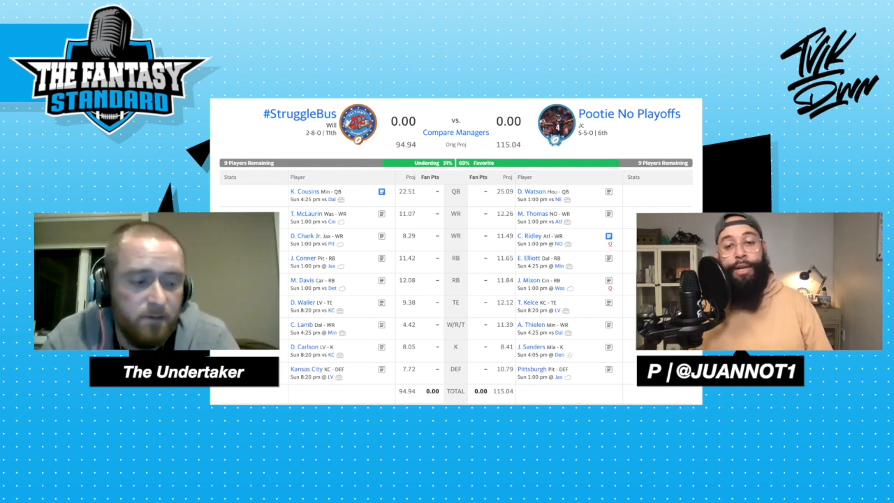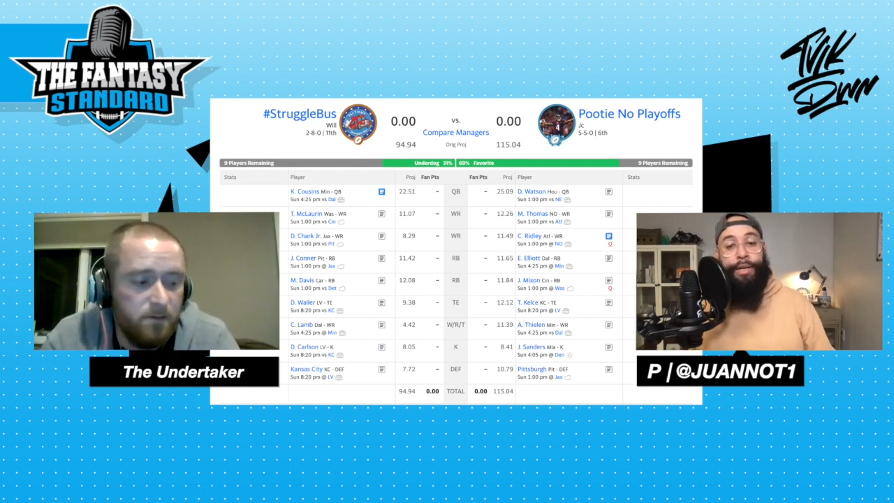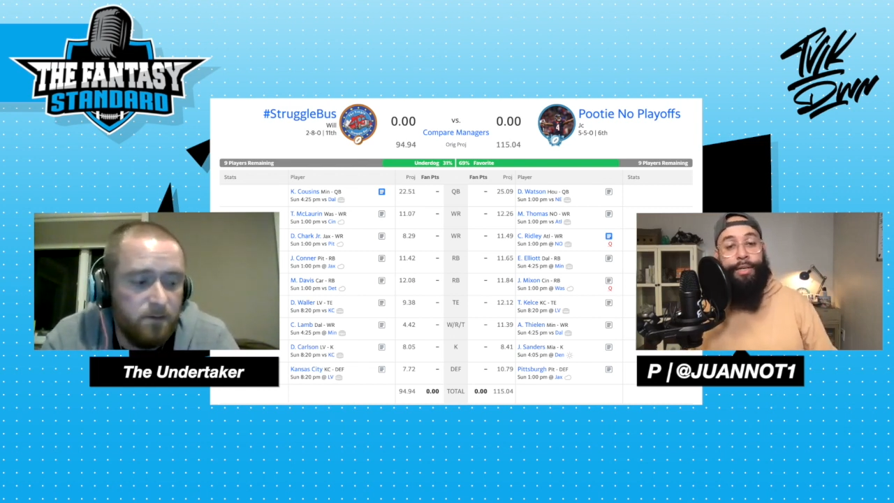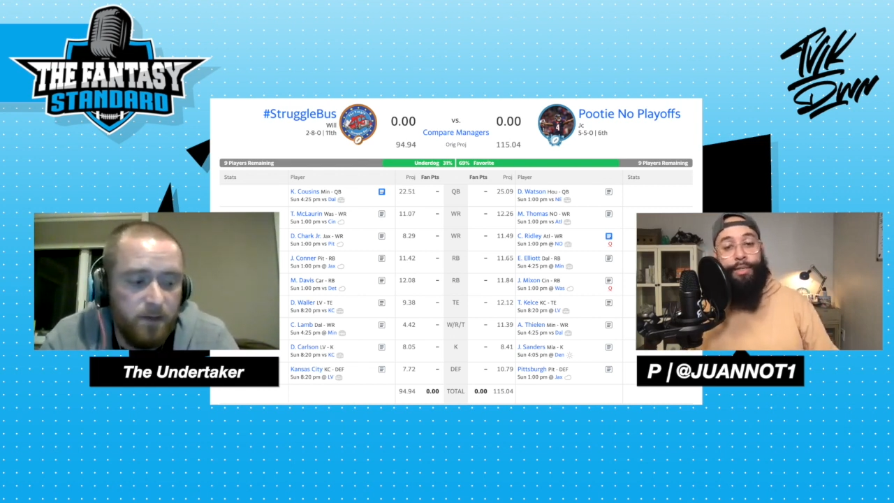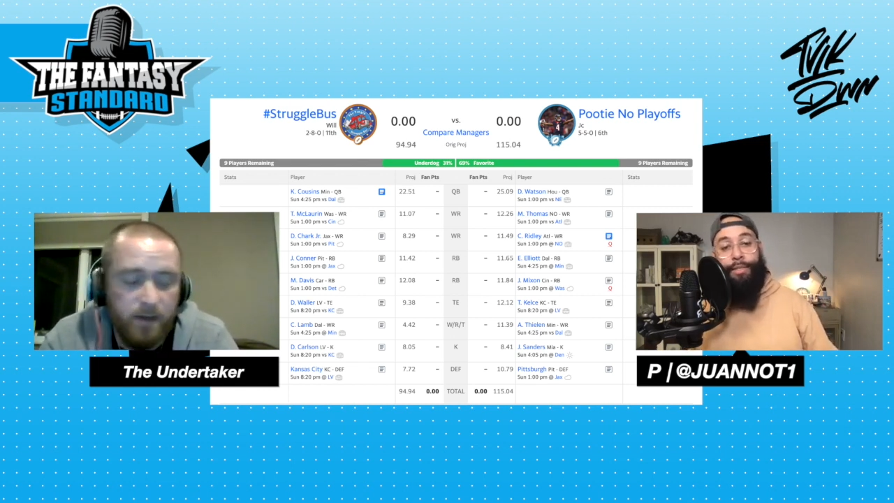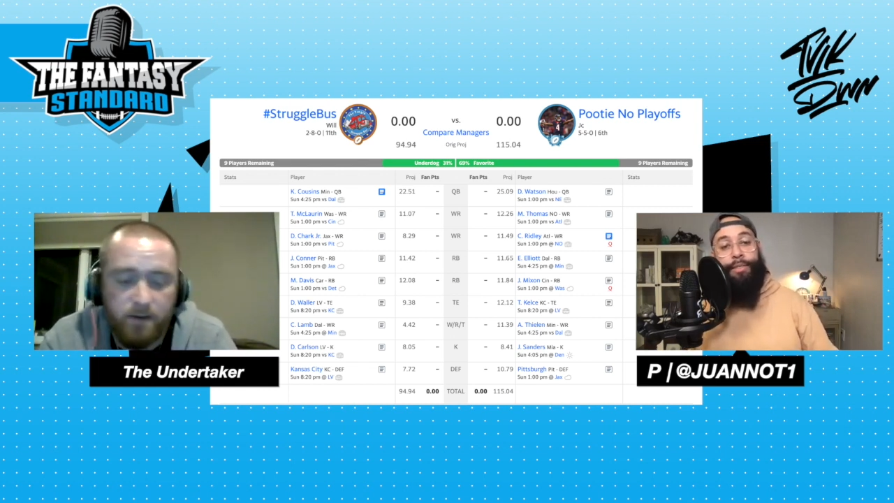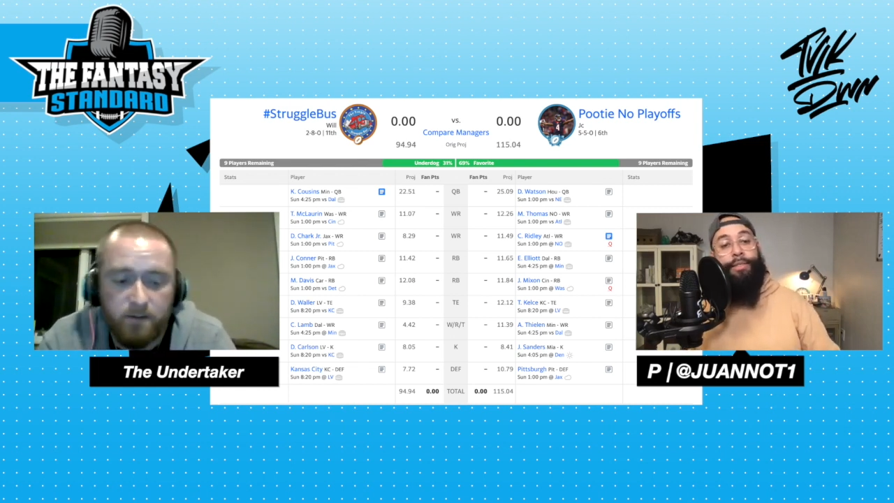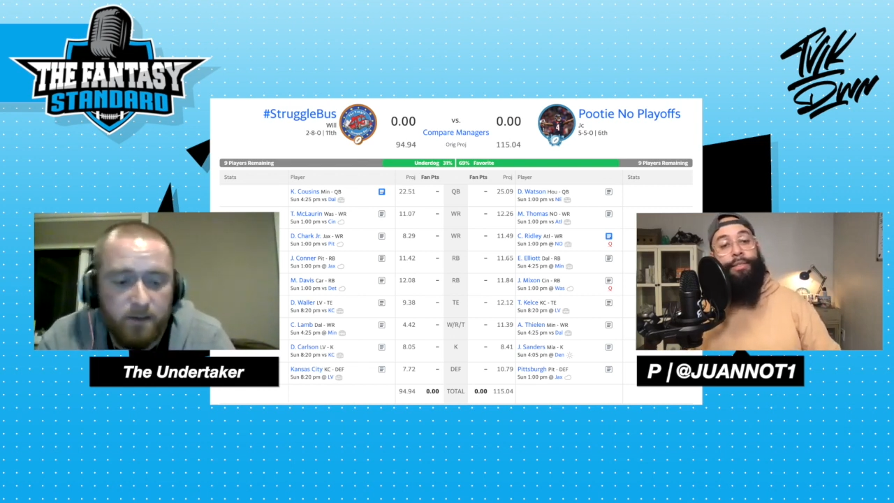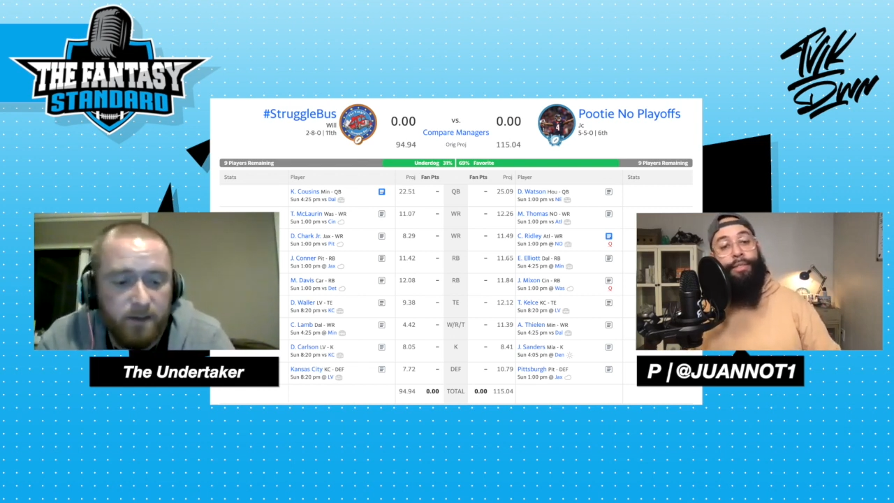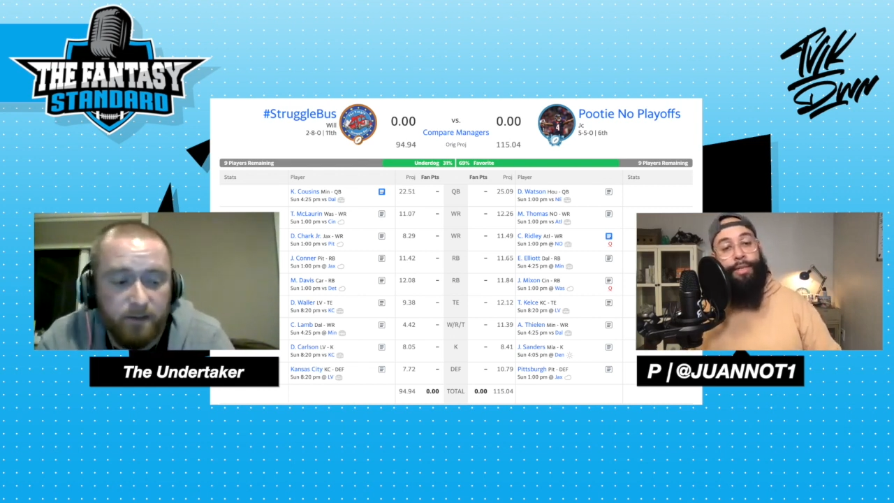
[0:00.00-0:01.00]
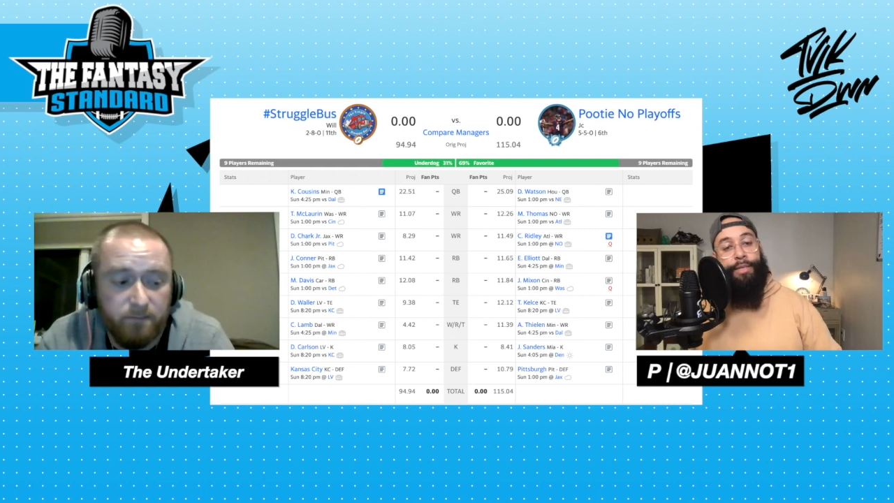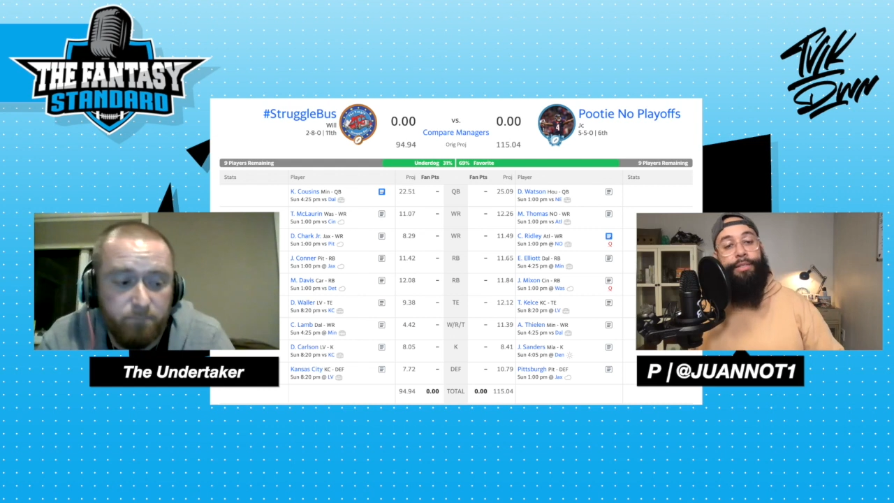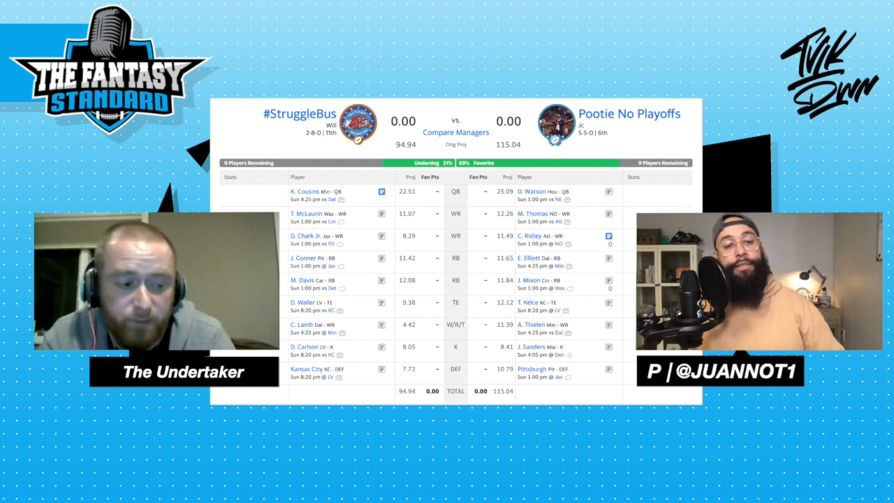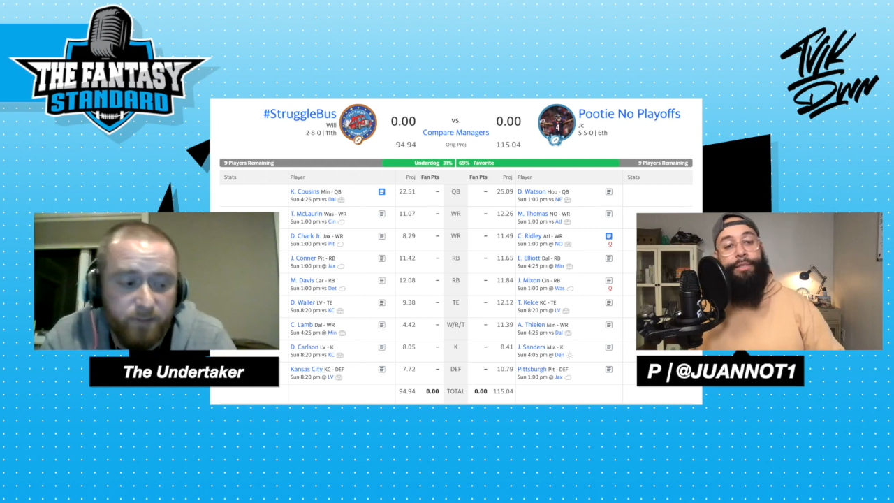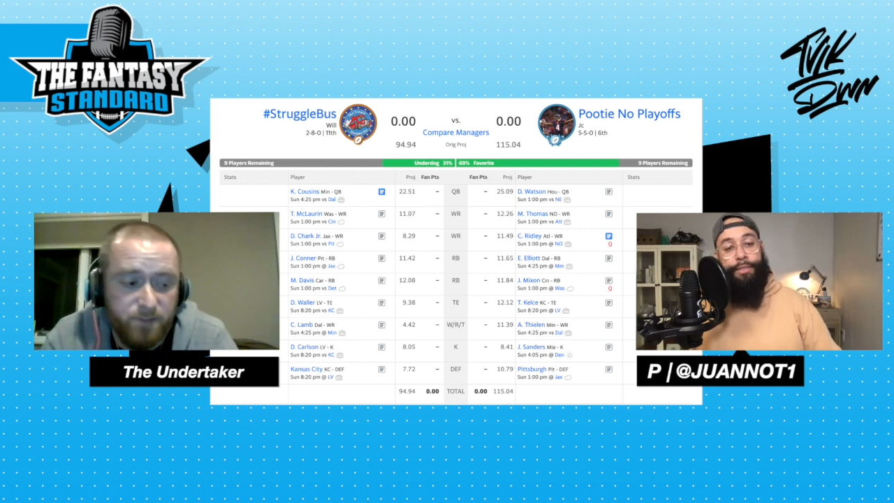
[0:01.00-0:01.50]
Yeah, he could
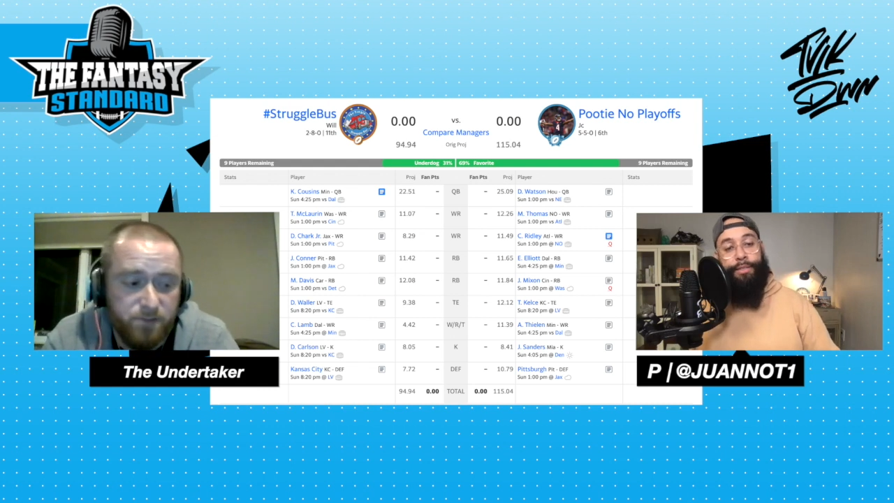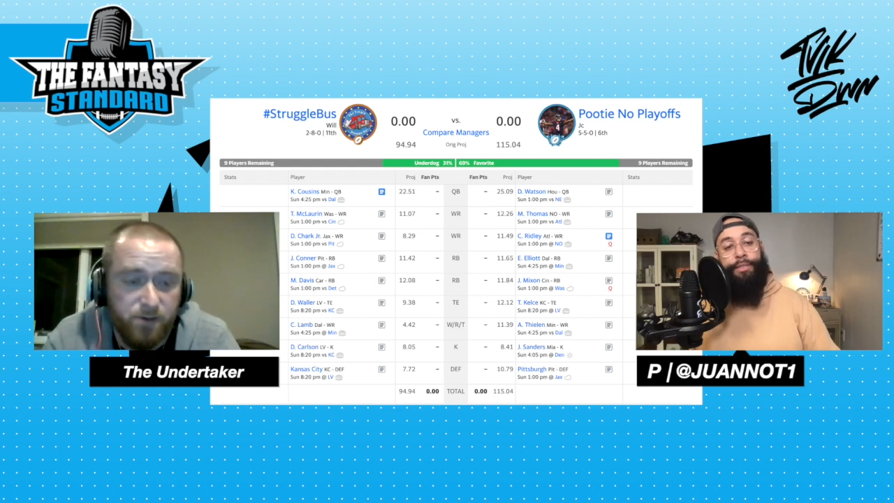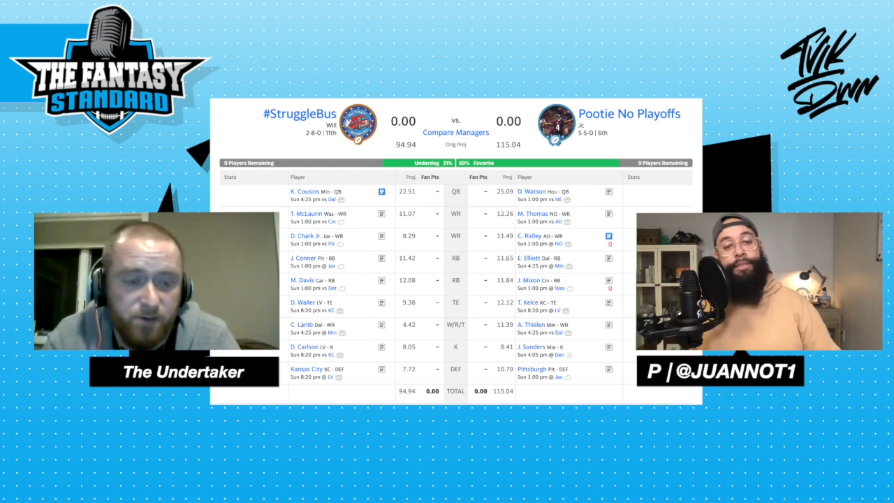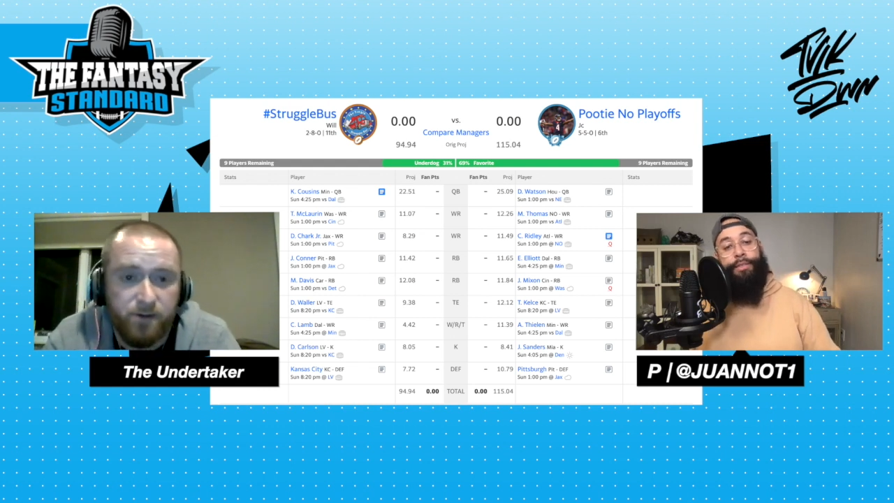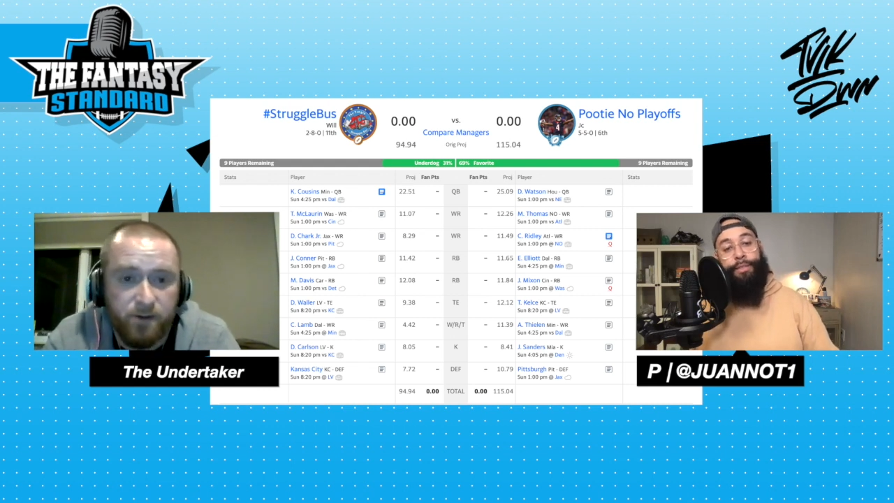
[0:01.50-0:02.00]
put up 200